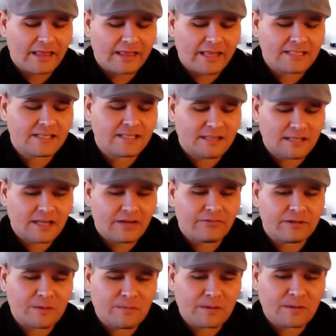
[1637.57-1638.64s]
that's the thing that
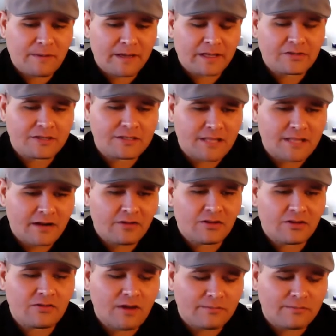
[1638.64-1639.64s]
really piqued my interest. Not only do